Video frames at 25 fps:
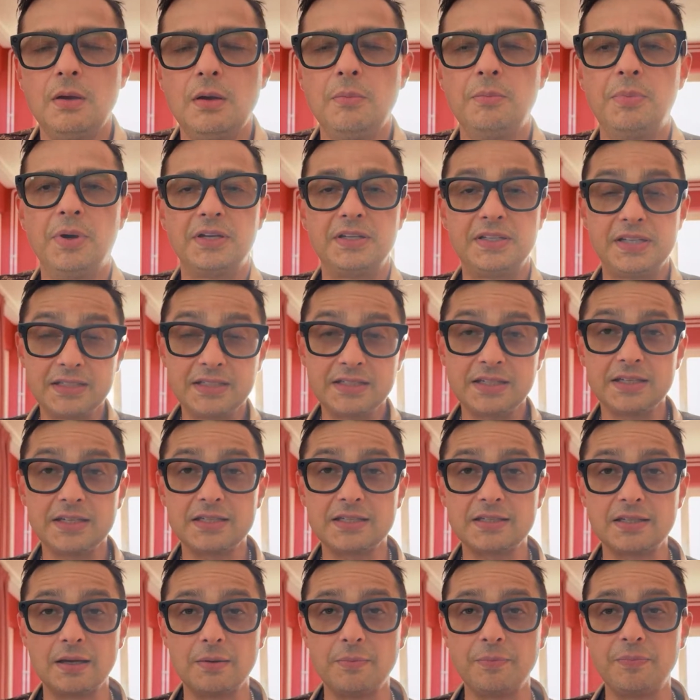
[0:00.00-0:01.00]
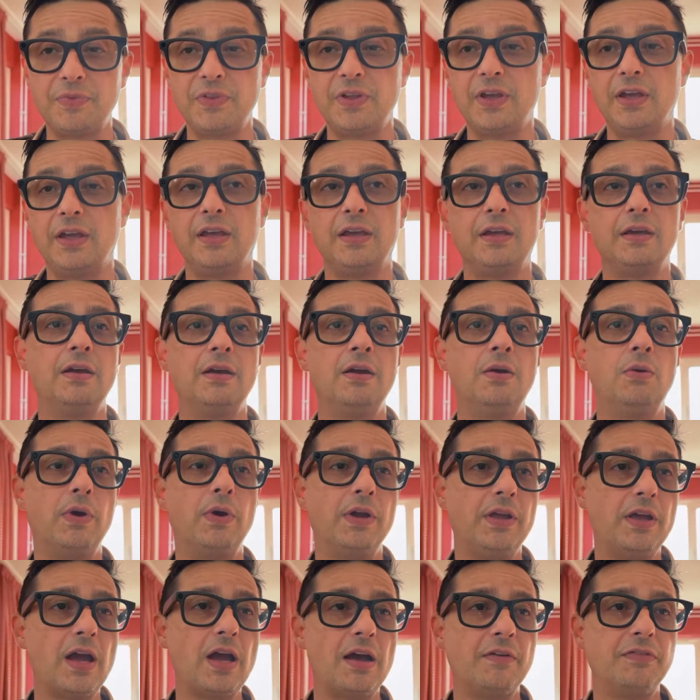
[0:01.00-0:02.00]
But this is something
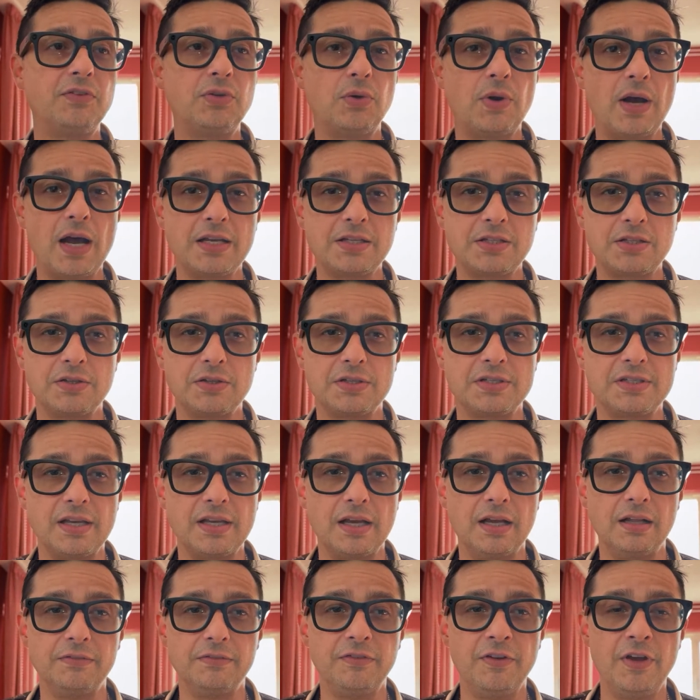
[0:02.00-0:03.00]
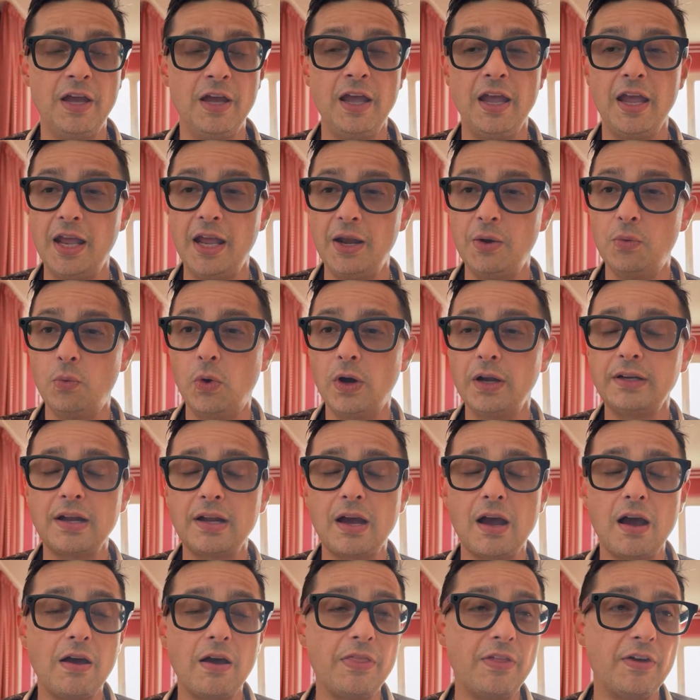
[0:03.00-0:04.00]
where you have to ask yourself, in what
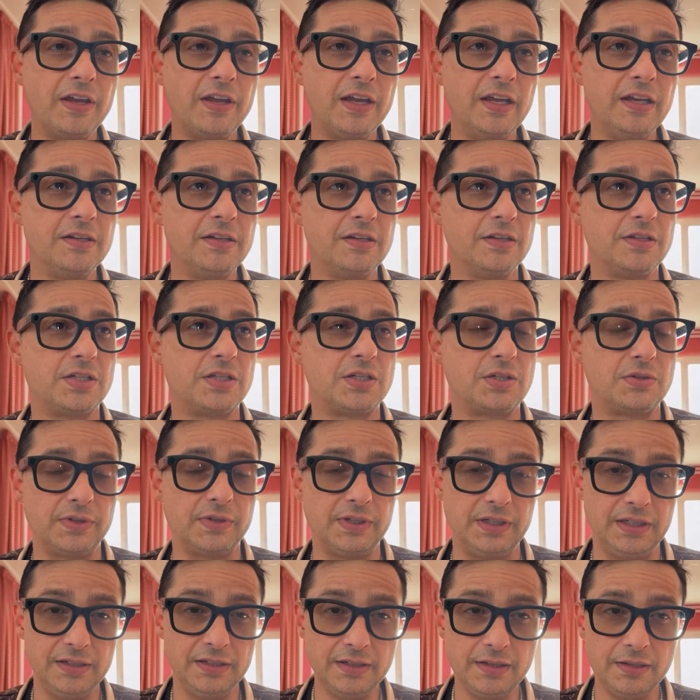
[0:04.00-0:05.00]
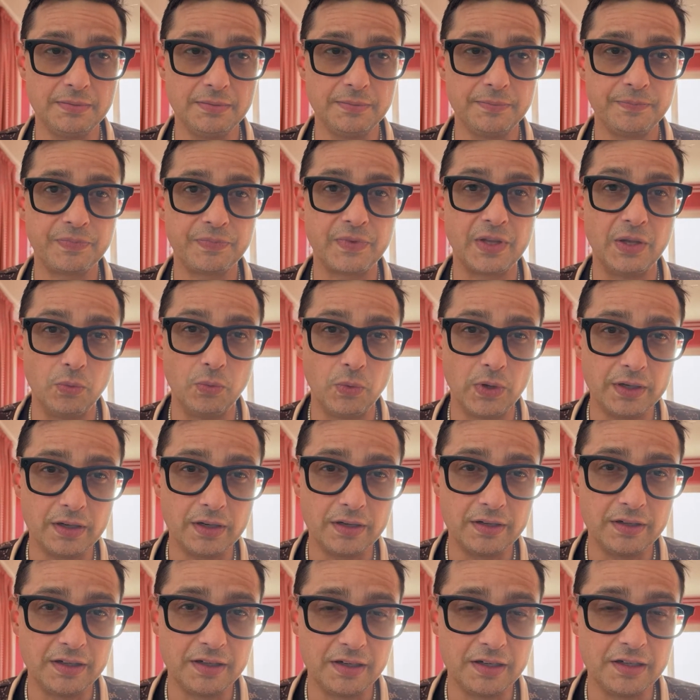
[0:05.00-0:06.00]
other industry,
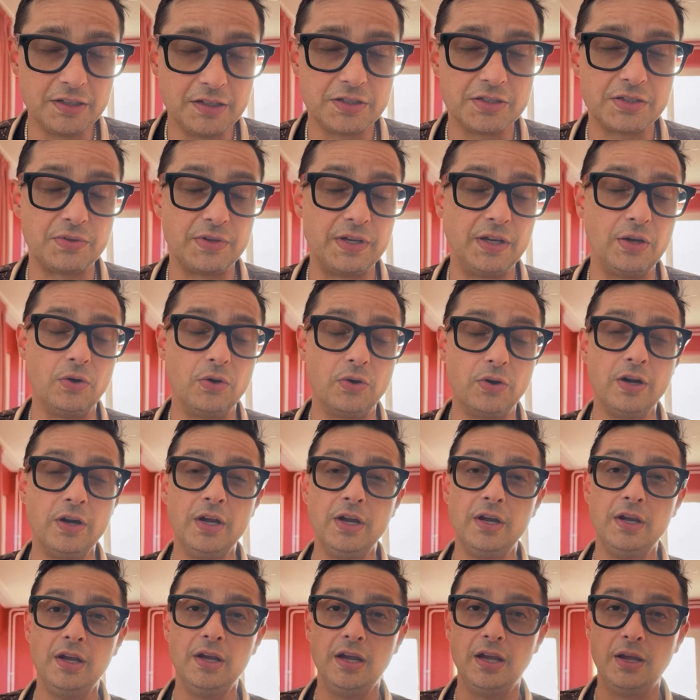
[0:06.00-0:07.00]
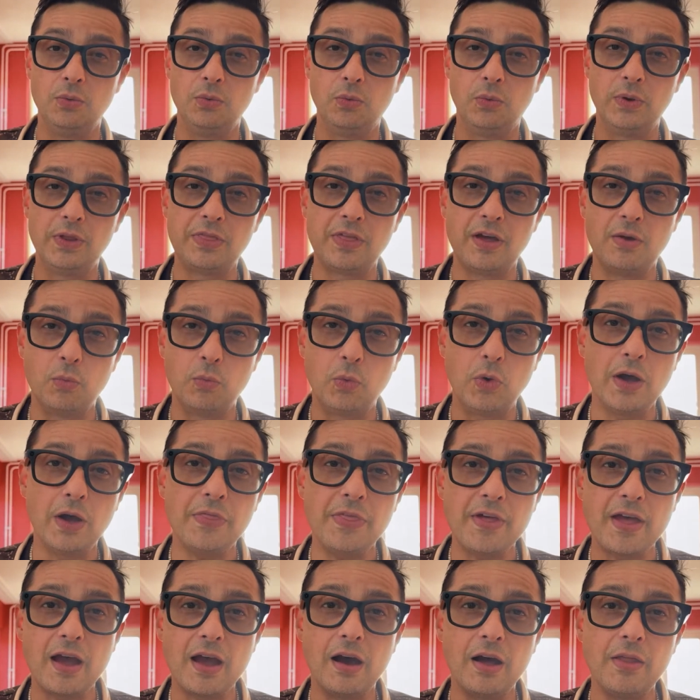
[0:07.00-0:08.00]
or with
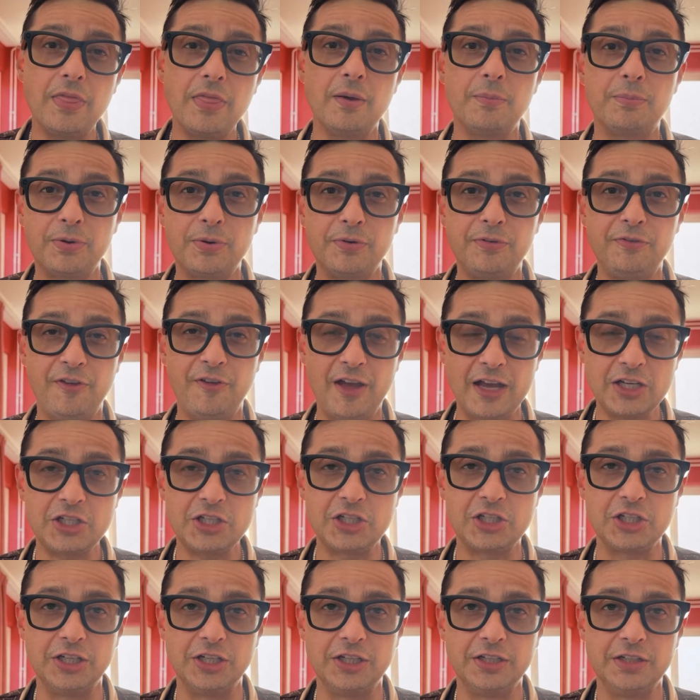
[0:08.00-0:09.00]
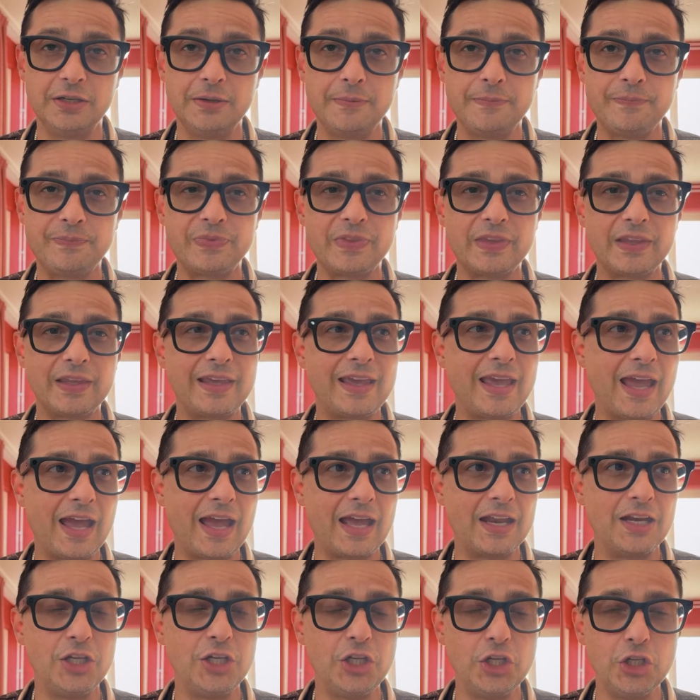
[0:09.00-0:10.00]
what other profession
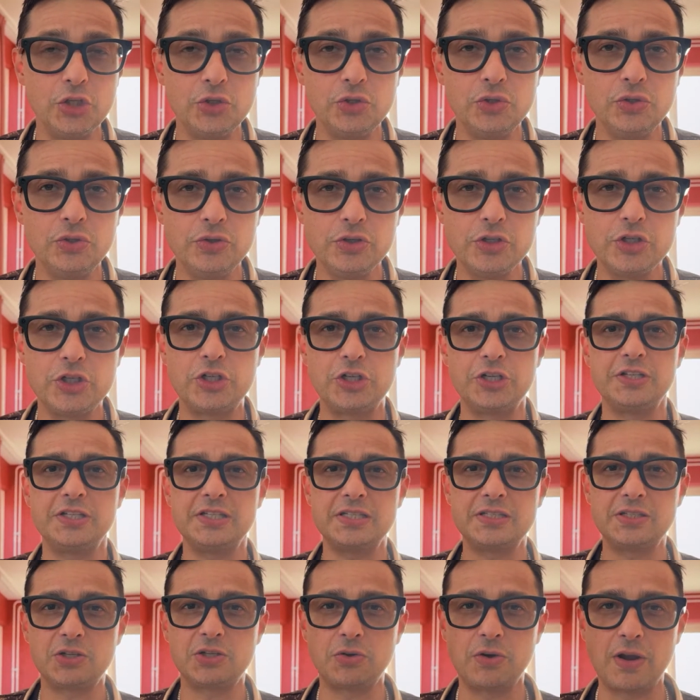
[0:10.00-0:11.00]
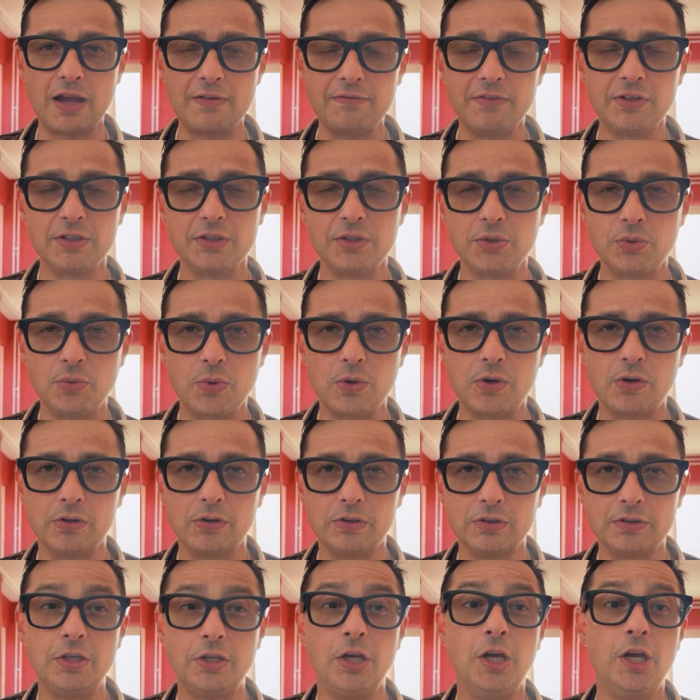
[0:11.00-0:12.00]
can you just travel the
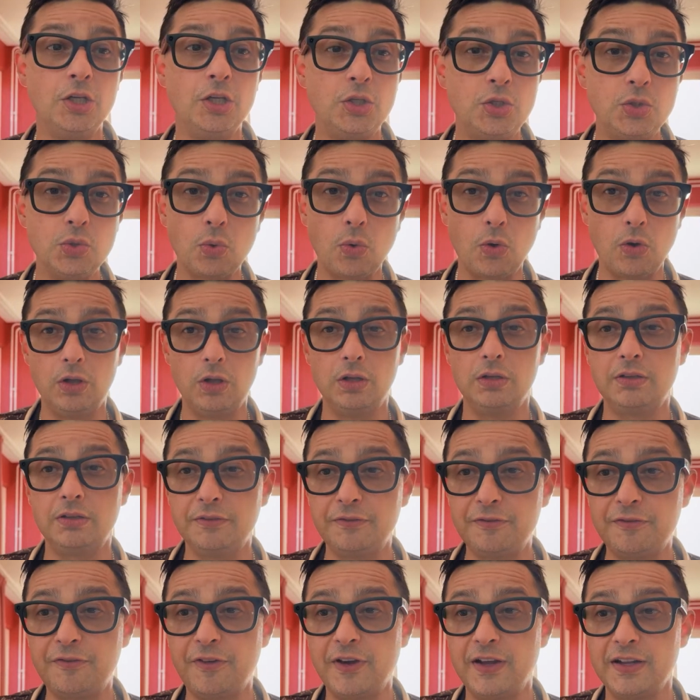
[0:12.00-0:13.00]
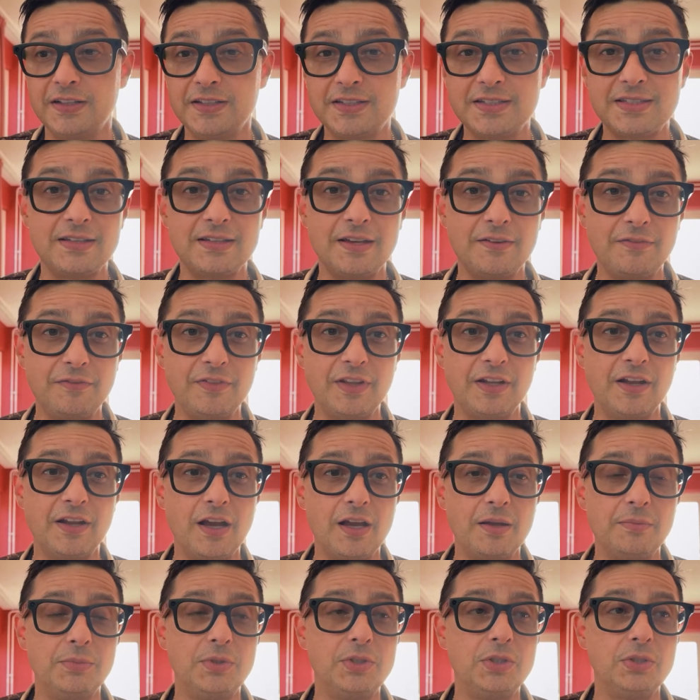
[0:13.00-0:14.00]
world, do all the fun stuff that
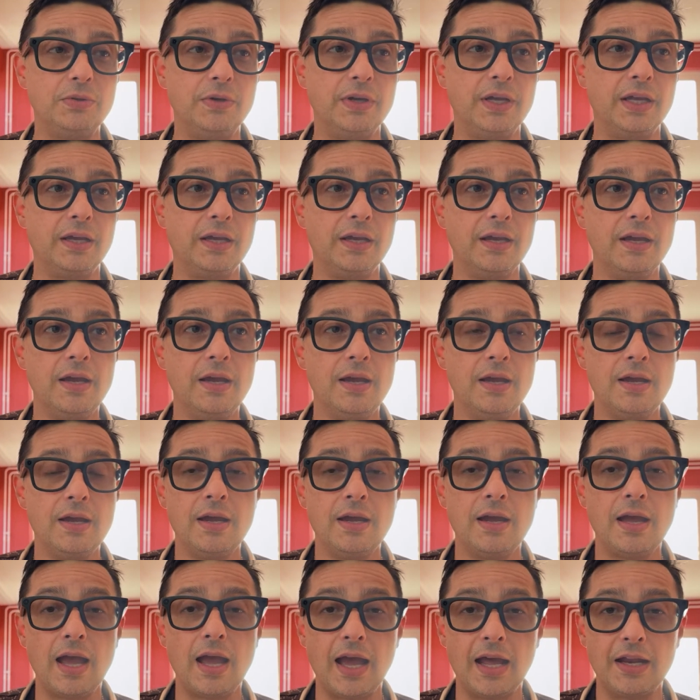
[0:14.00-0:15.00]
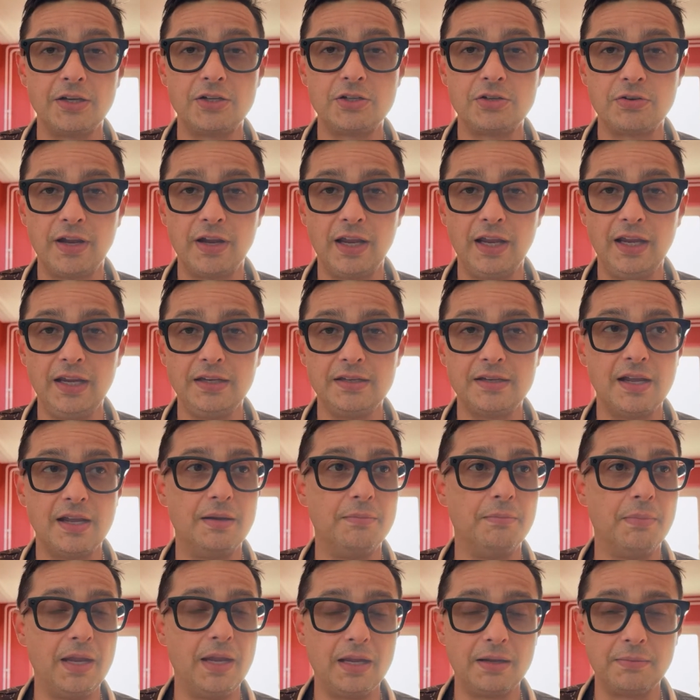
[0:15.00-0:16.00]
I'm doing, and trade
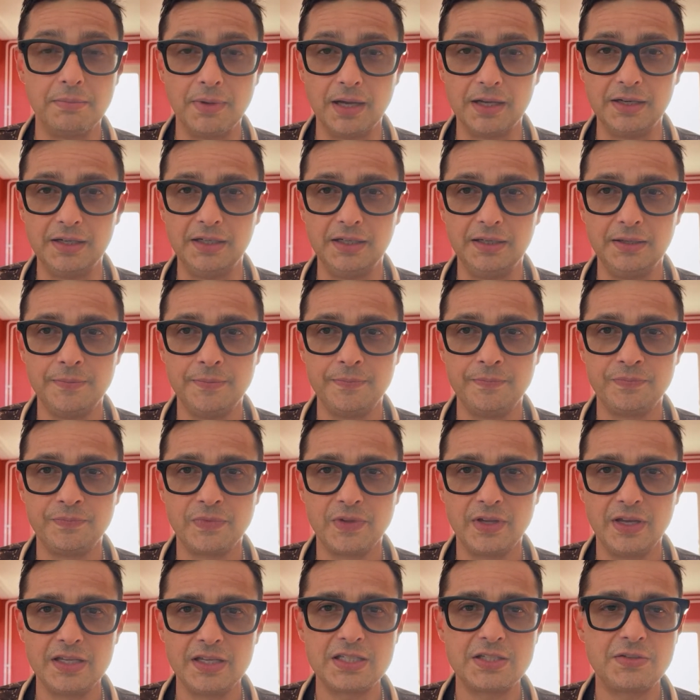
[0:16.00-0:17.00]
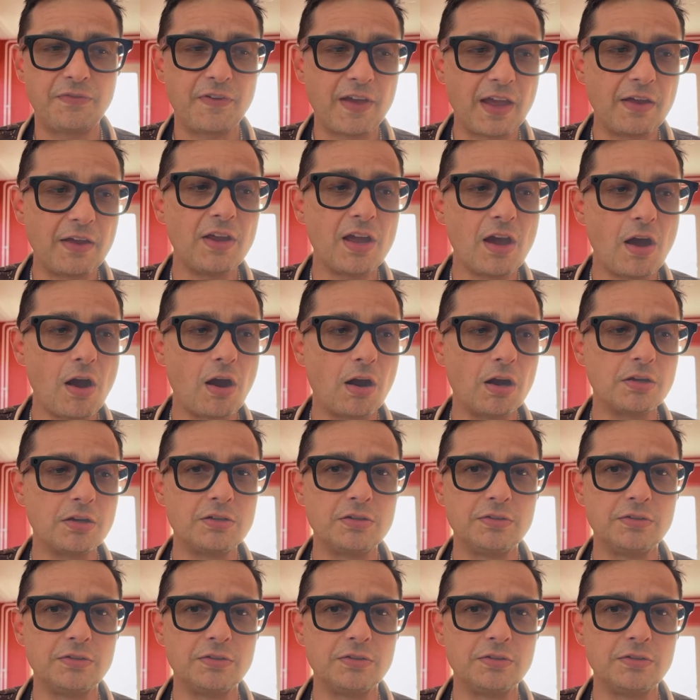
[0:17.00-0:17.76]
and make money? It's very hard